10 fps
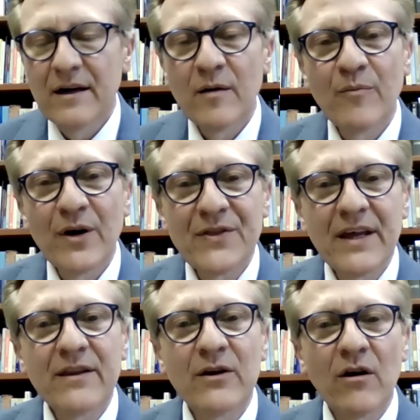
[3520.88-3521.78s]
Um, but
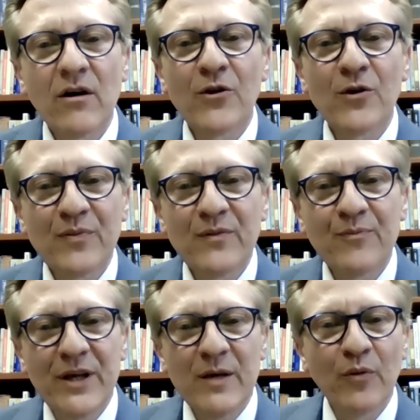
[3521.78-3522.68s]
then there are other
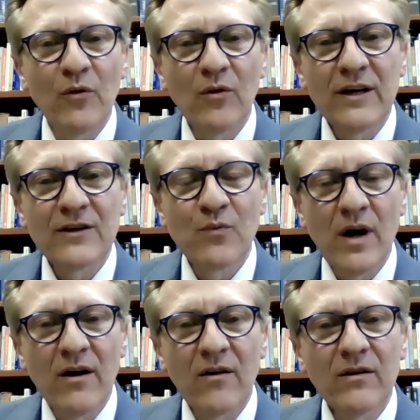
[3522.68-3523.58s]
people as
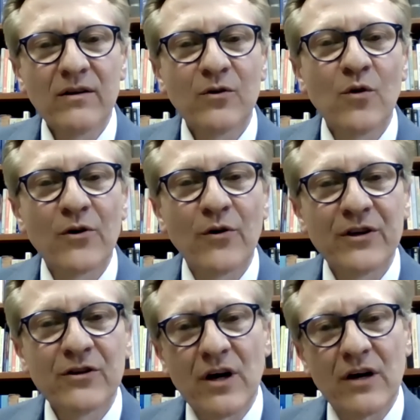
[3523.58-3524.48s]
well who are
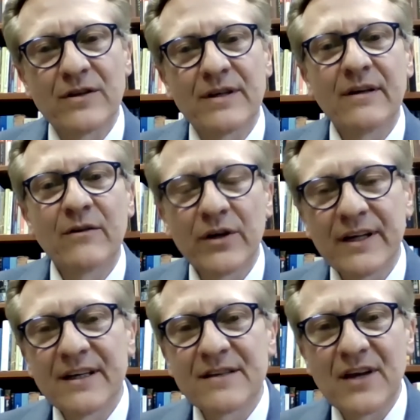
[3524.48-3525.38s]
going to judge it and who are
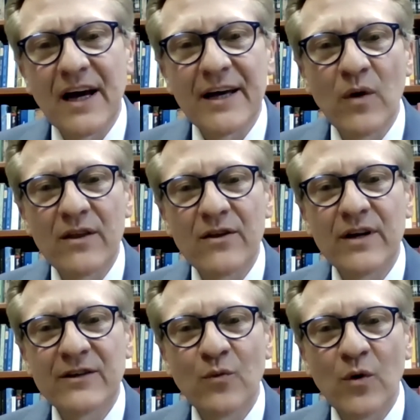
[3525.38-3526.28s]
going to decide whether
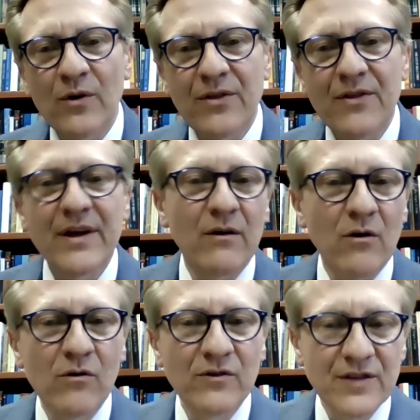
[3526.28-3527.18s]
it's worth their
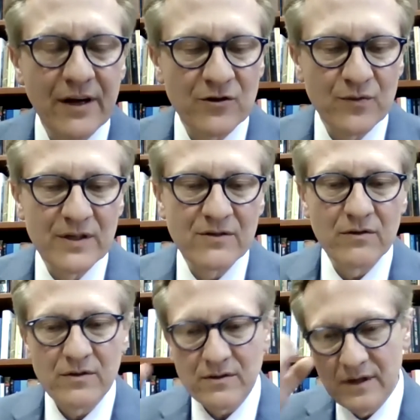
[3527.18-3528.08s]
own scarce
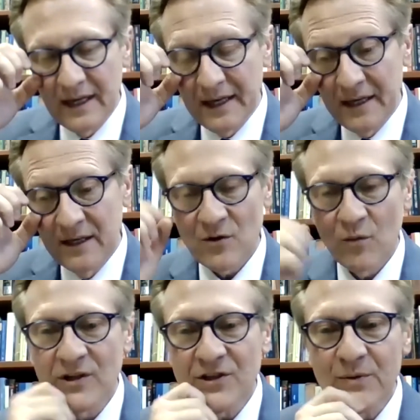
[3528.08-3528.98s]
resources. So
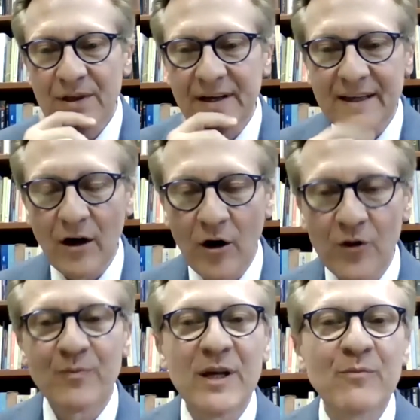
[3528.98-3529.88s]
once you think that
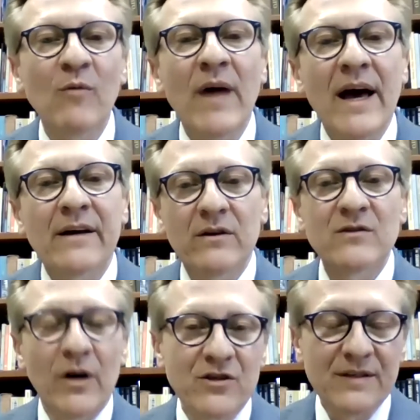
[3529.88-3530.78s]
other people matter
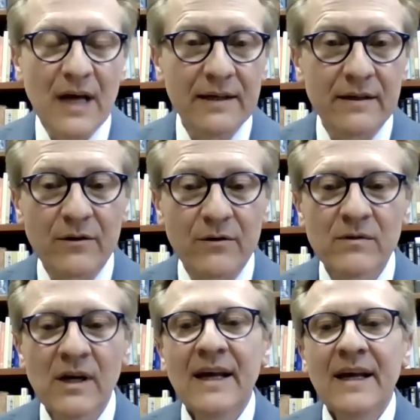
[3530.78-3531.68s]
as much as I
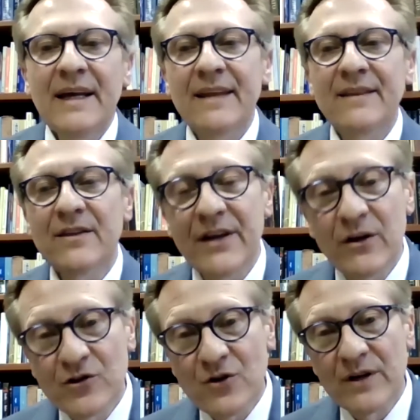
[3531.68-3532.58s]
do, and that
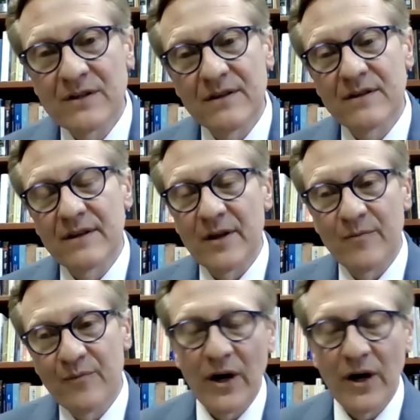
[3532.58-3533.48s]
their choices and
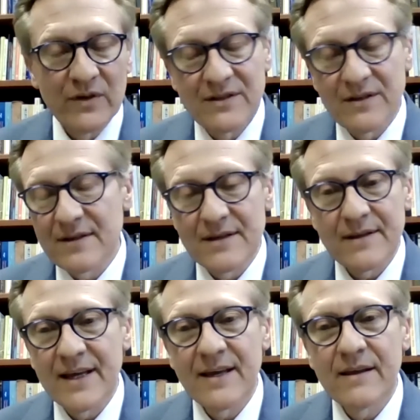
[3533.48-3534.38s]
the preferences that
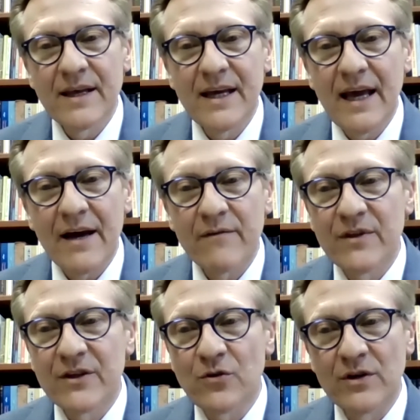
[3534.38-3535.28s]
they they
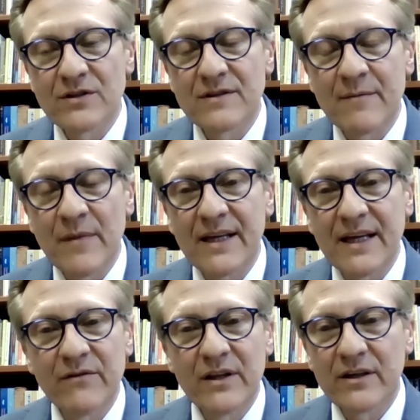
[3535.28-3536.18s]
have, the choices they make
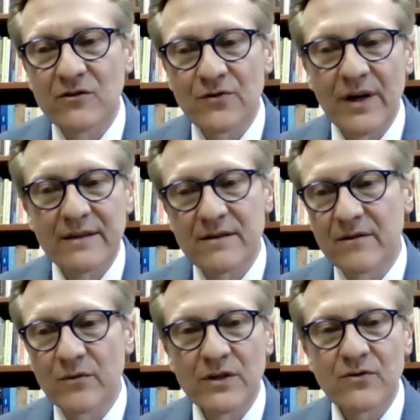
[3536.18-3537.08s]
given the constraints
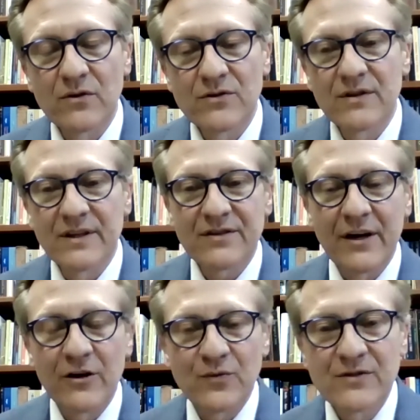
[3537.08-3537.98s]
and the resources, the
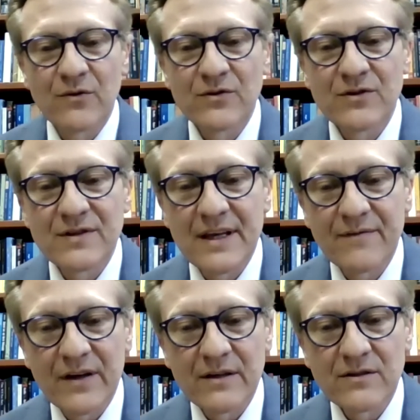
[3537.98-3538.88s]
scarce resources
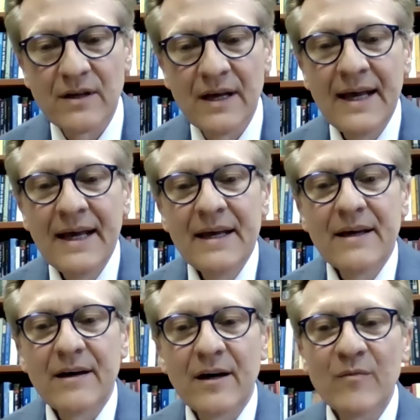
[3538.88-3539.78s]
they face,
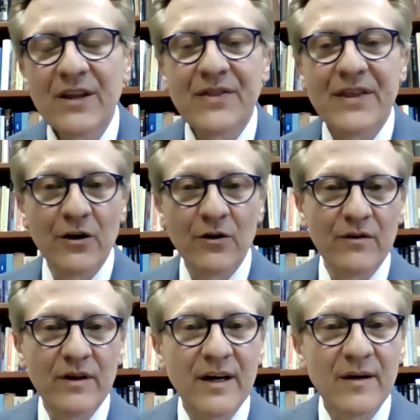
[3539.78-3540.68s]
um, that
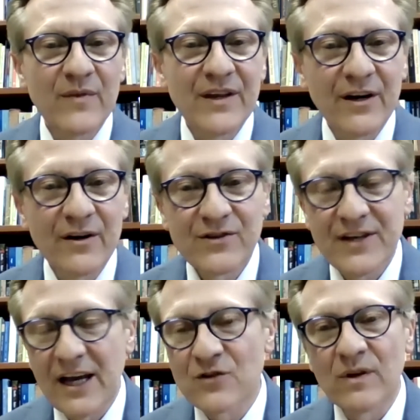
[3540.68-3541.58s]
their uh, their
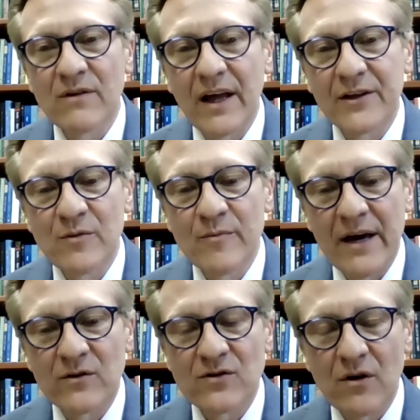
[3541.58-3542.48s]
schedule of value
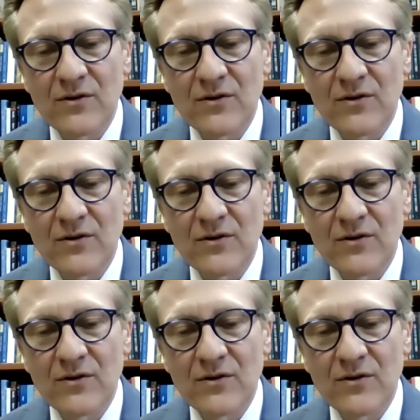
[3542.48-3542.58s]
matters